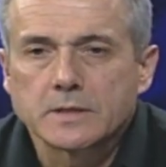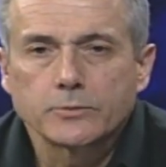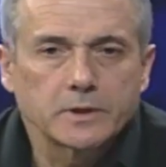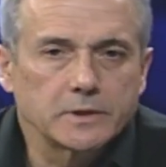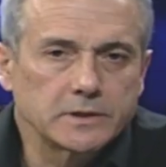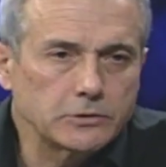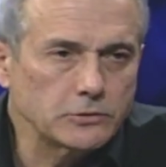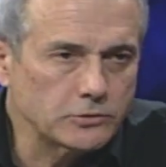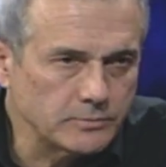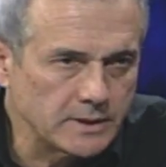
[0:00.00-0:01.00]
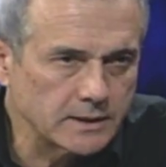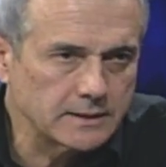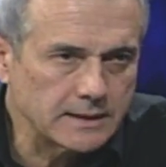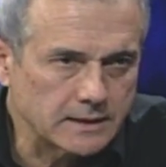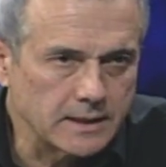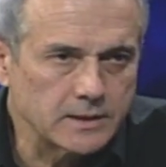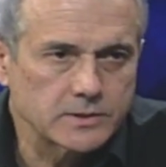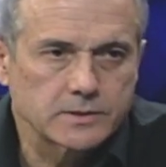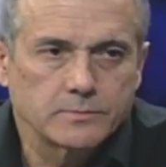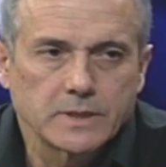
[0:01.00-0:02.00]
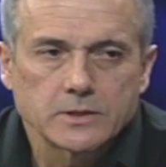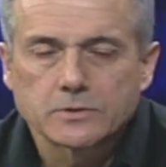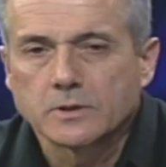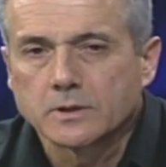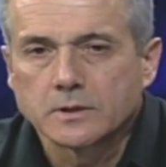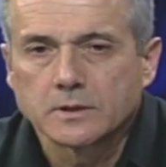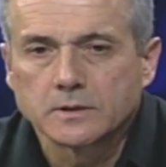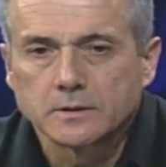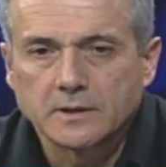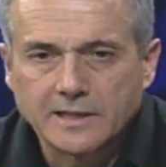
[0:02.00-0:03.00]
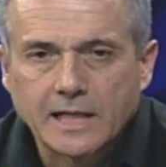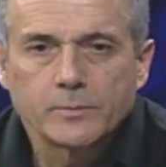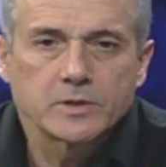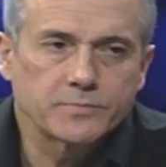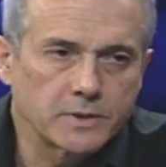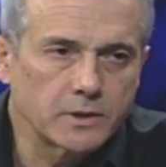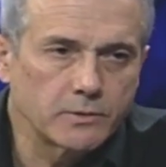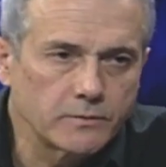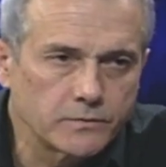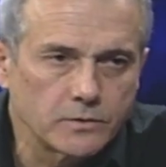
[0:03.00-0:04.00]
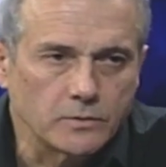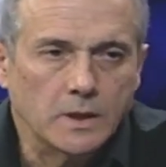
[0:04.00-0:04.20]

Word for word: and we continue to make that case based on uh, anonymous peer review.